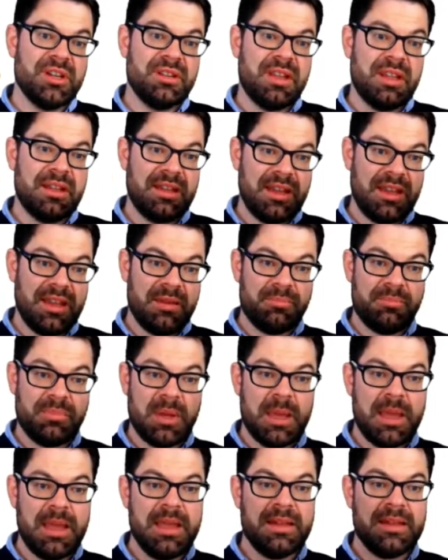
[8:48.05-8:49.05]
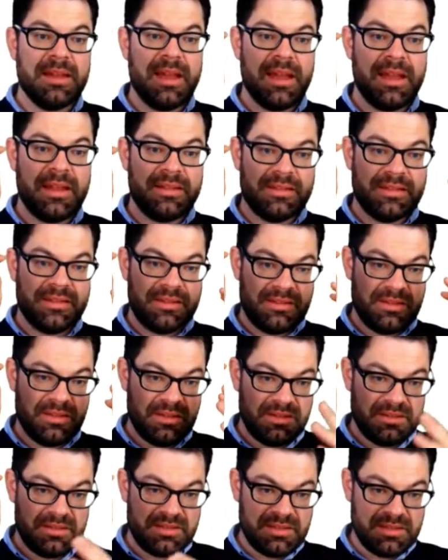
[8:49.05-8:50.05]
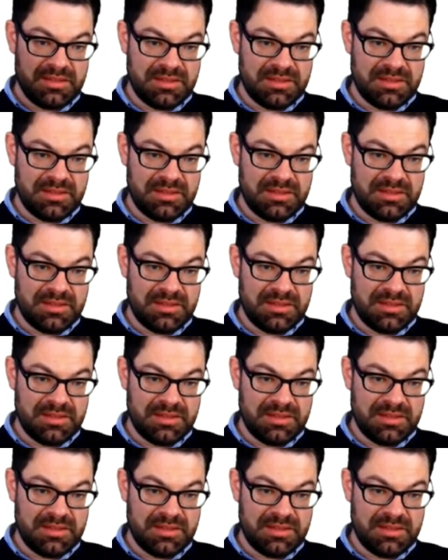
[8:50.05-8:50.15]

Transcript: that they get paid and the